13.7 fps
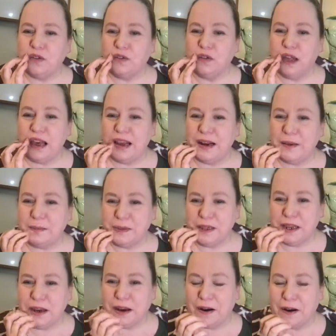flying up in the
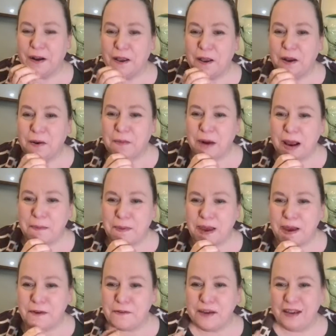air. Right,
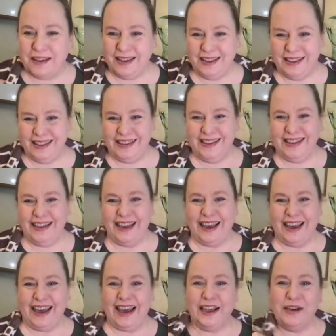Bev?
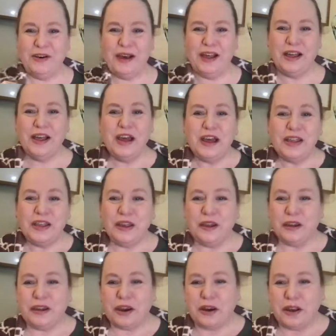LOL. The only
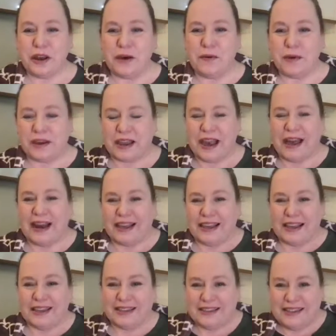cardio workout I get
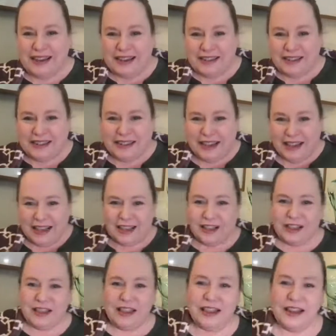is dancing
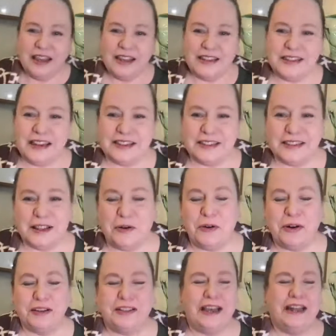the
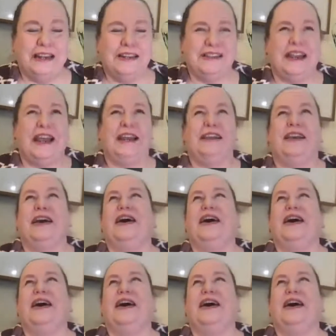horizontal tango.